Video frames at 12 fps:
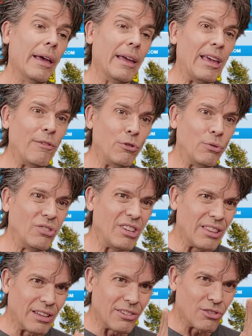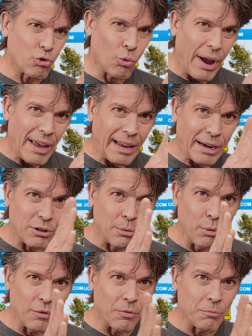If you see the tread actually
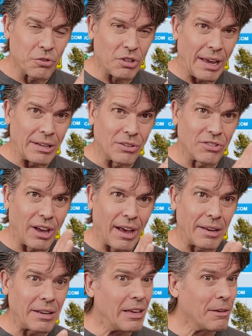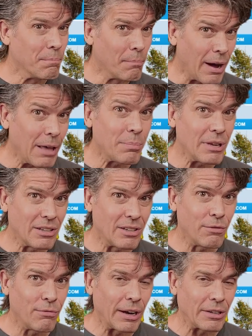move from side to side, it might be a
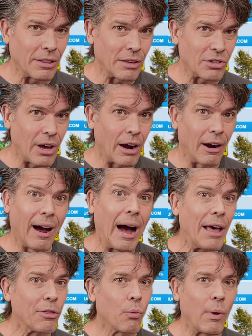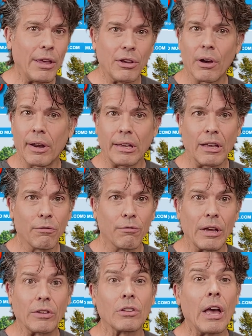defect in the tire. Either way, you got to get
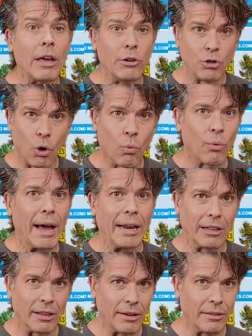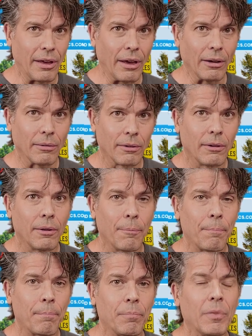fixed. Don't ride it like that.
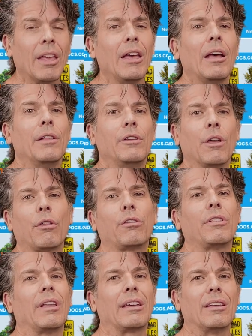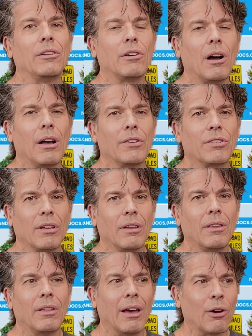The other thing that can cause
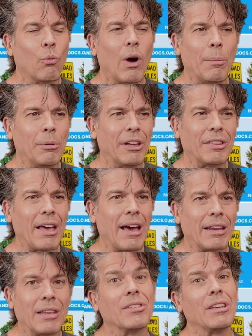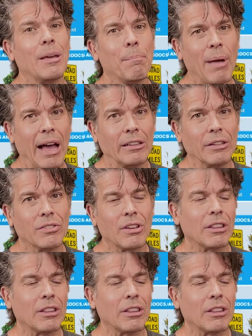a wobble like that is imbalance.